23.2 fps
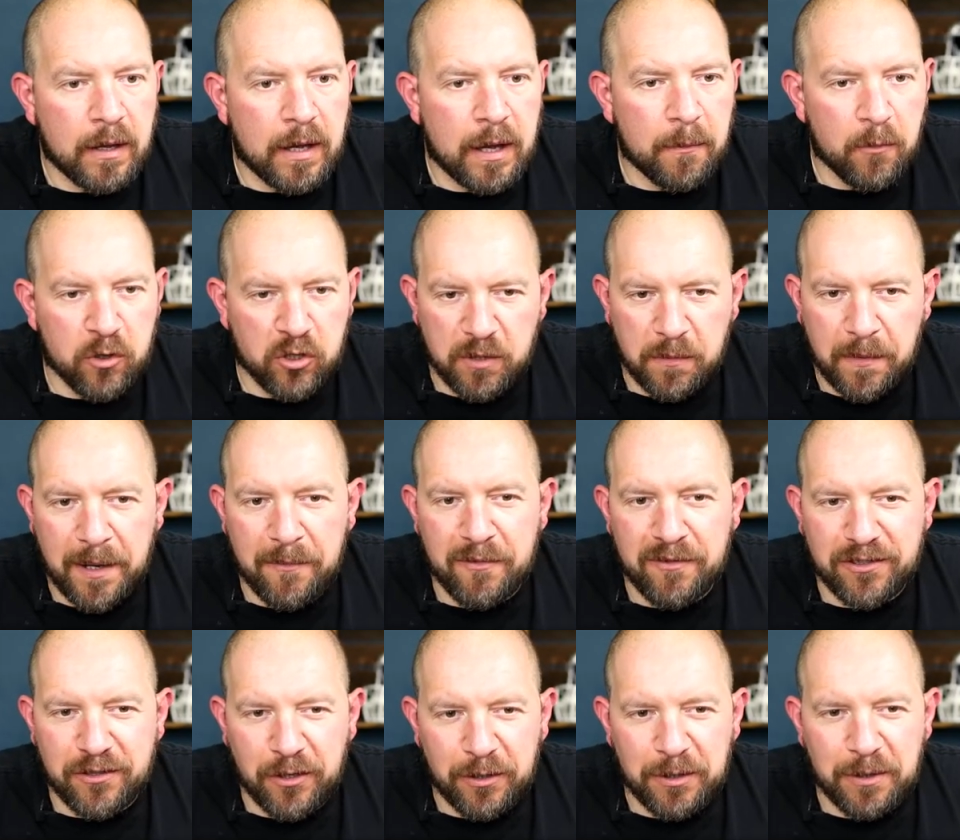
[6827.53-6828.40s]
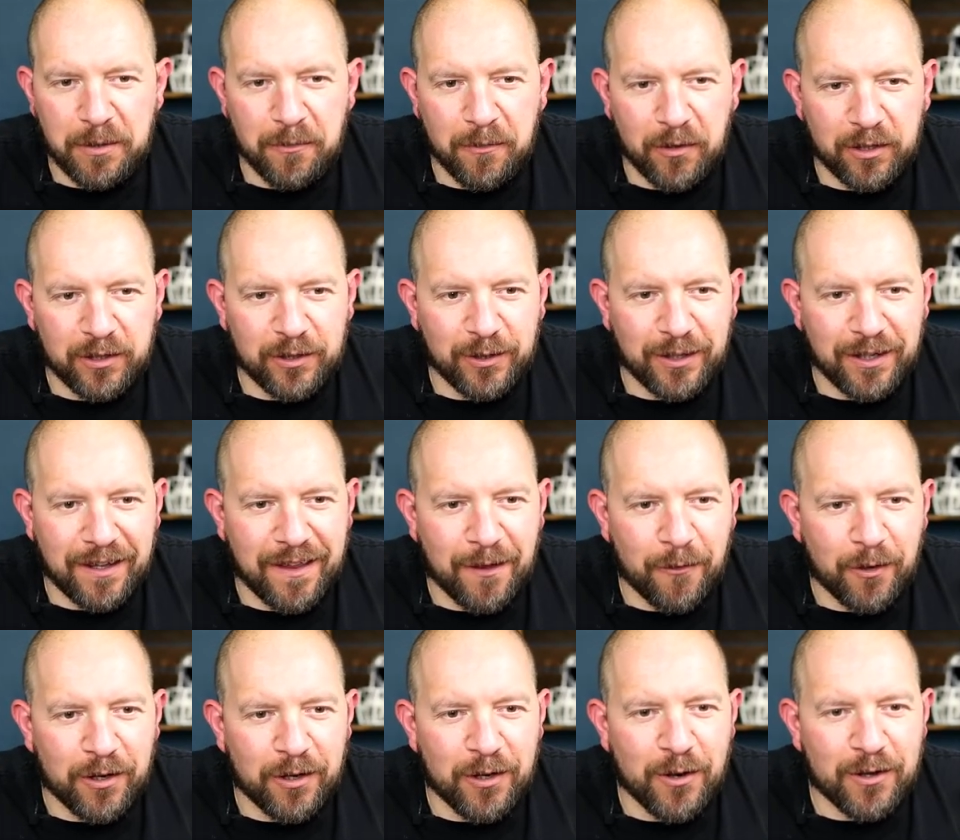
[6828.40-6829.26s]
It must have been every time while looking at that
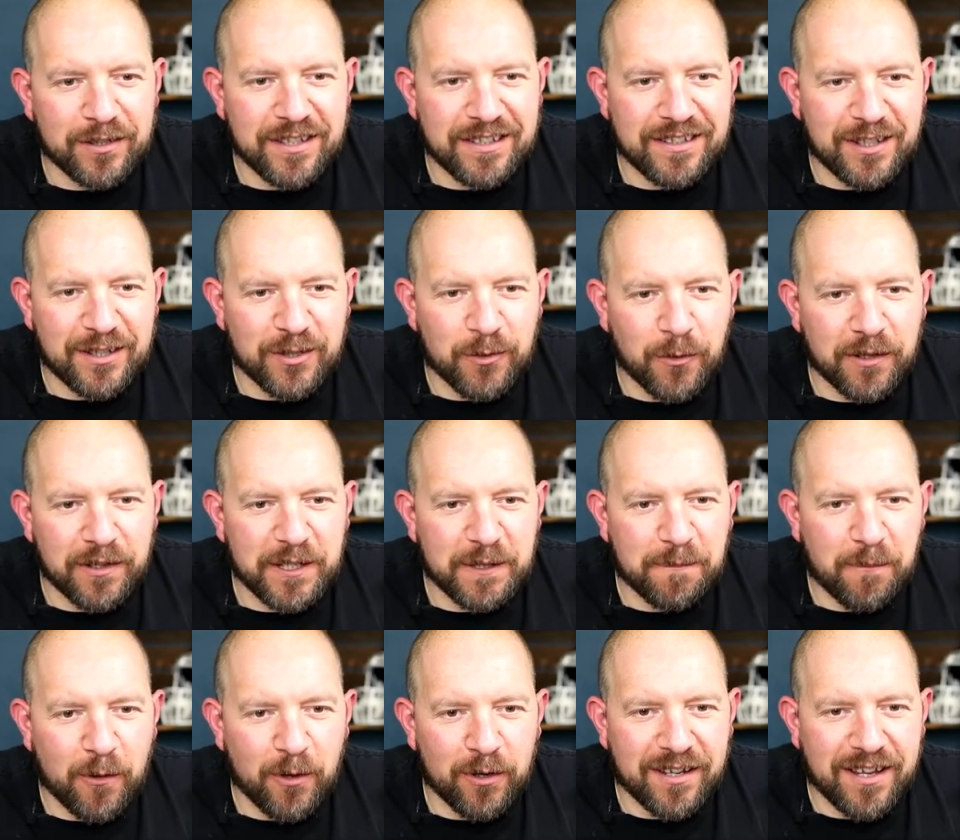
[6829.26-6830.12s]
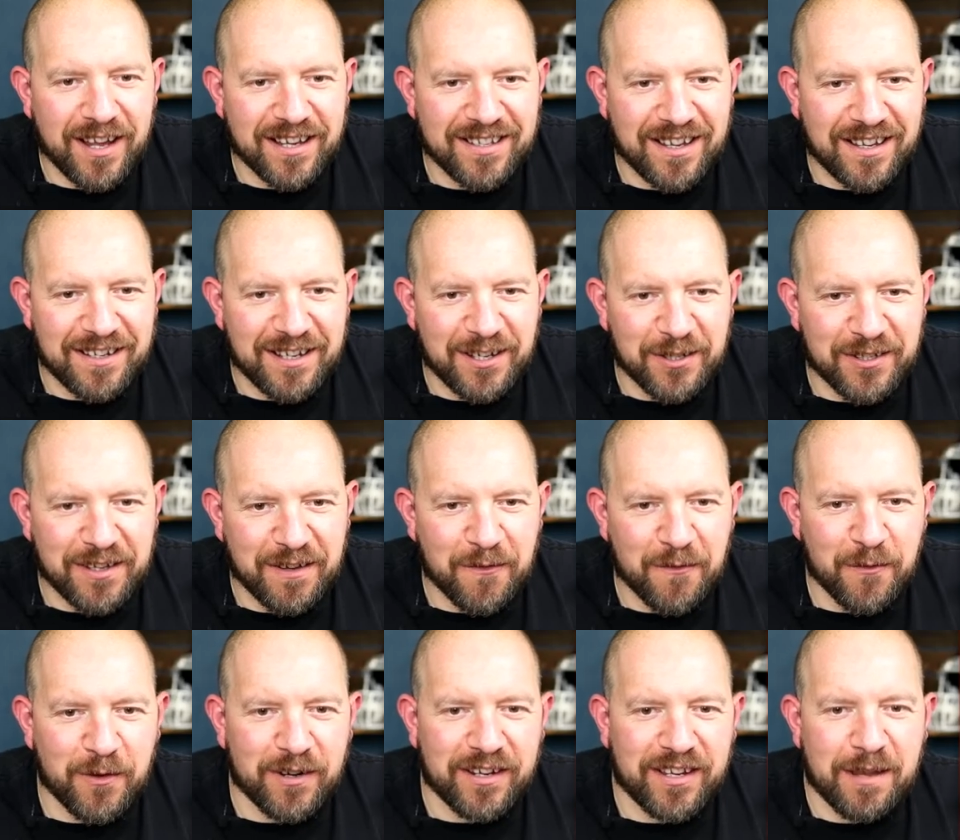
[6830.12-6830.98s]
one. Noxy says, so on these podcasts, Andy, does
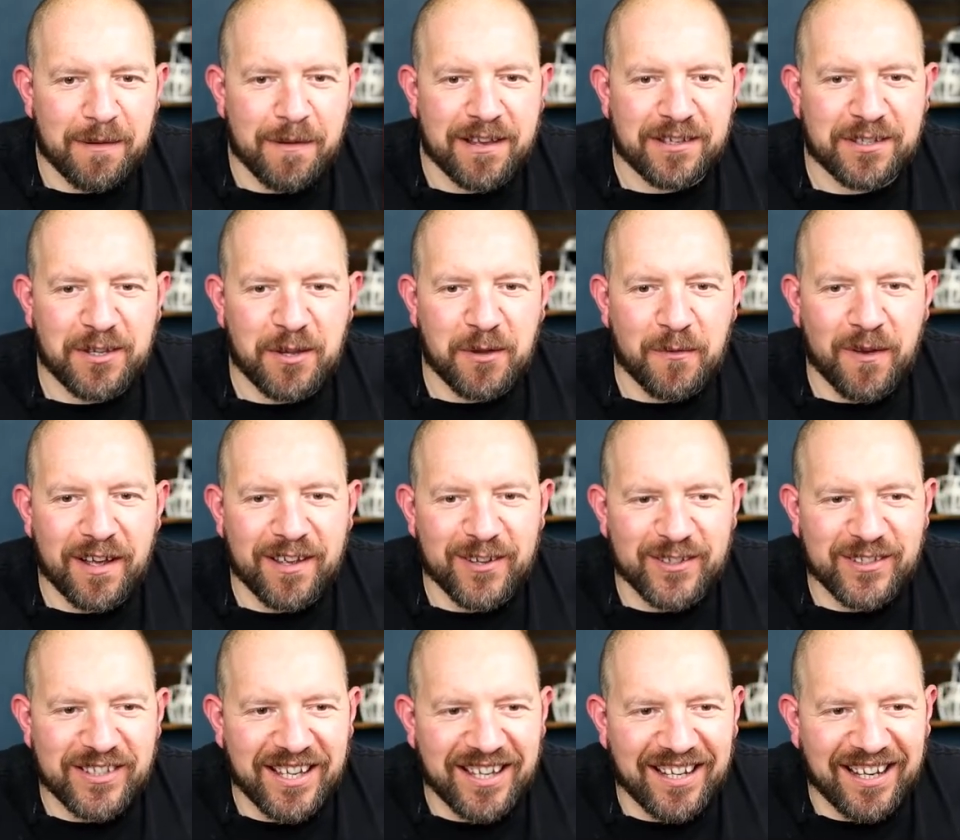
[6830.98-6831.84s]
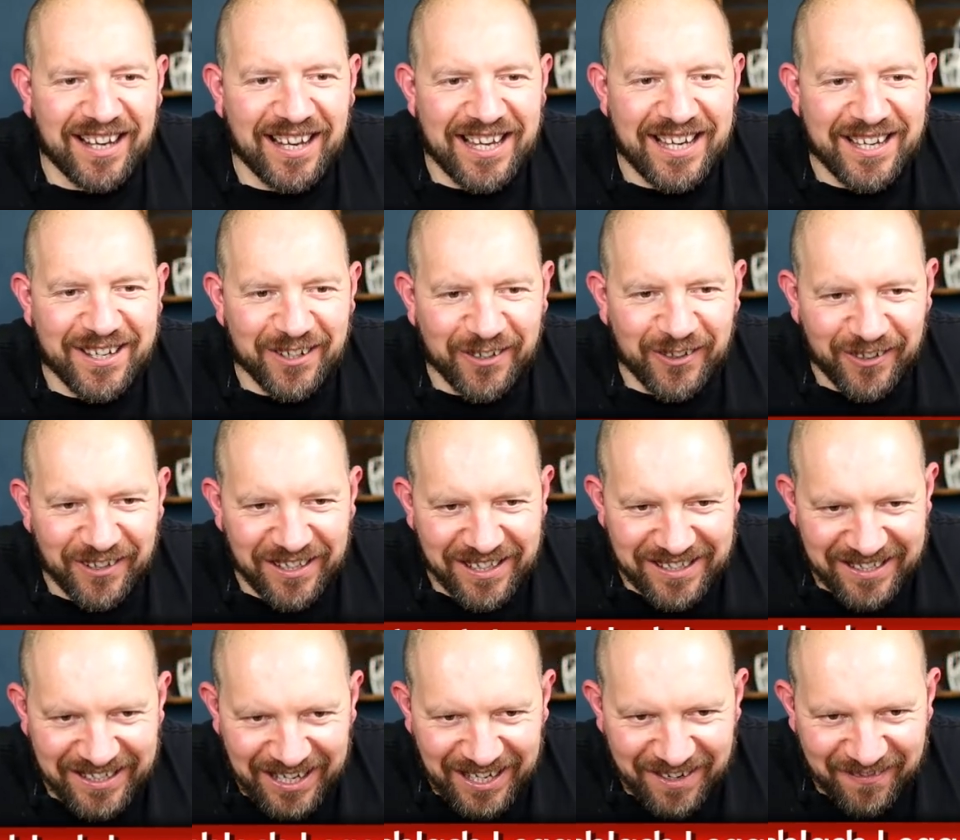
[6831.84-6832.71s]
everyone keep asking you why you're saying like all
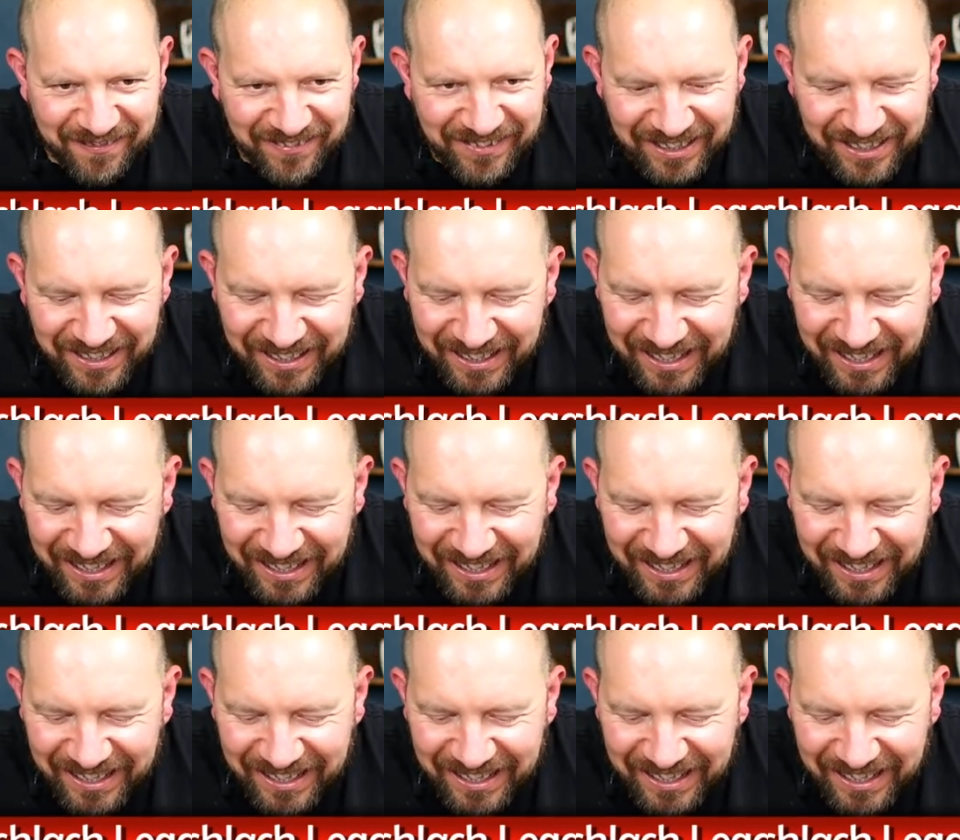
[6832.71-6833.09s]
the time?